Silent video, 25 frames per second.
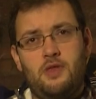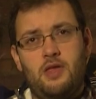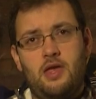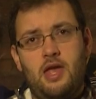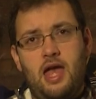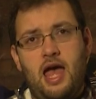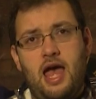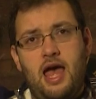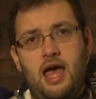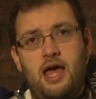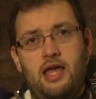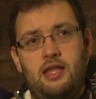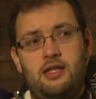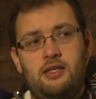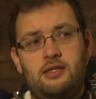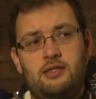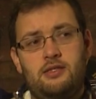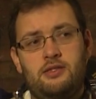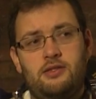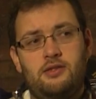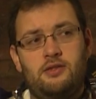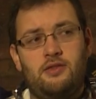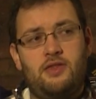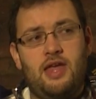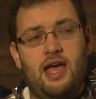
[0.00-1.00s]

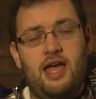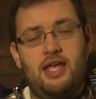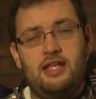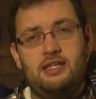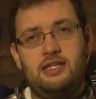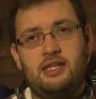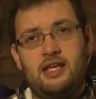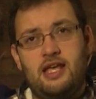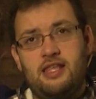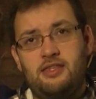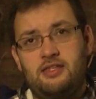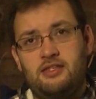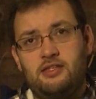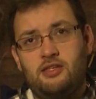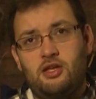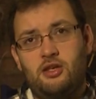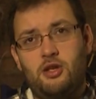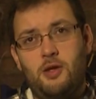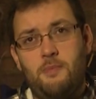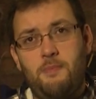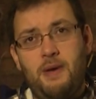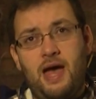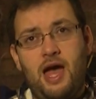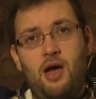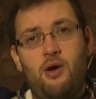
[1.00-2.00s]
and that indicates it's got
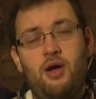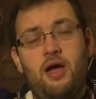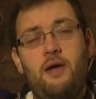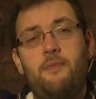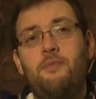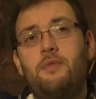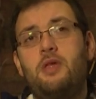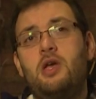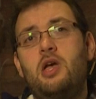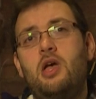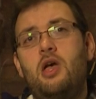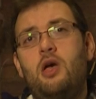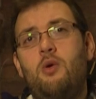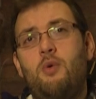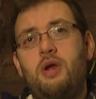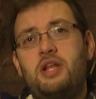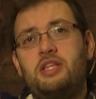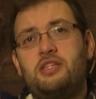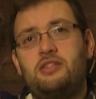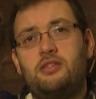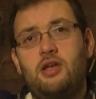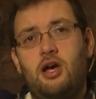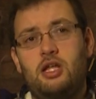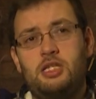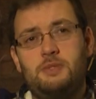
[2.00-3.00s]
no power. When it
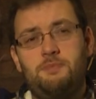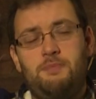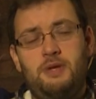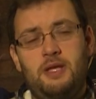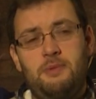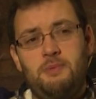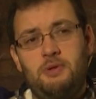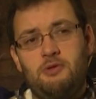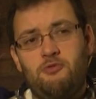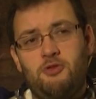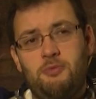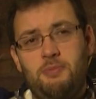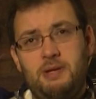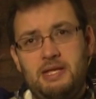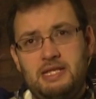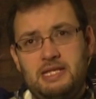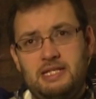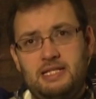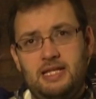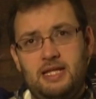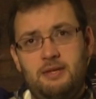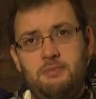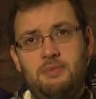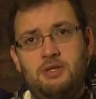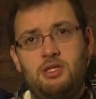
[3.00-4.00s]
starts beeping
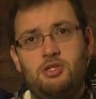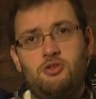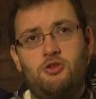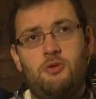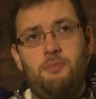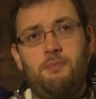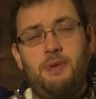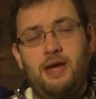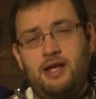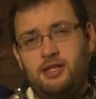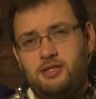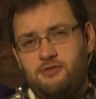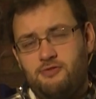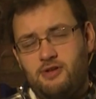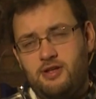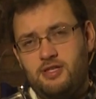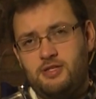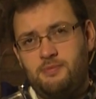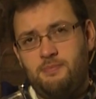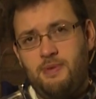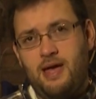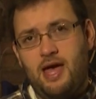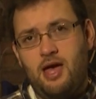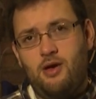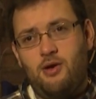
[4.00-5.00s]
repeatedly, it means you're about to run out
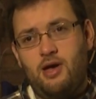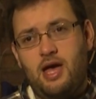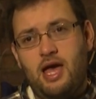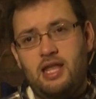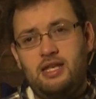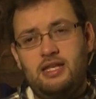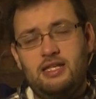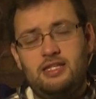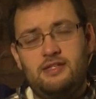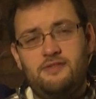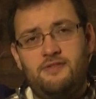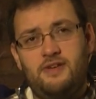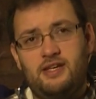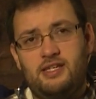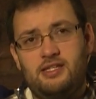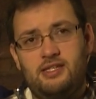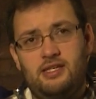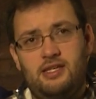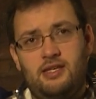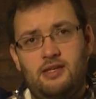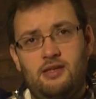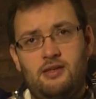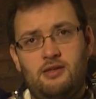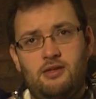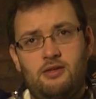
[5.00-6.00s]
of power and need to fix
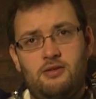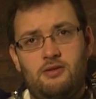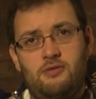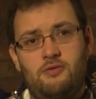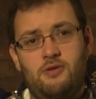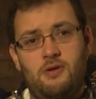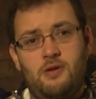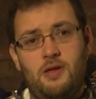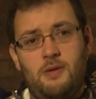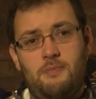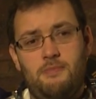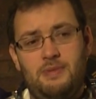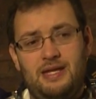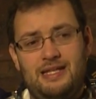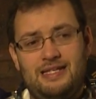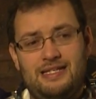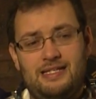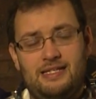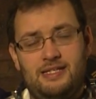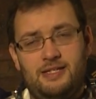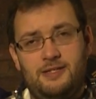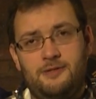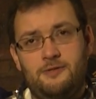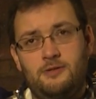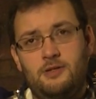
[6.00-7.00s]
it
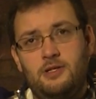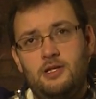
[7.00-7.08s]
immediately.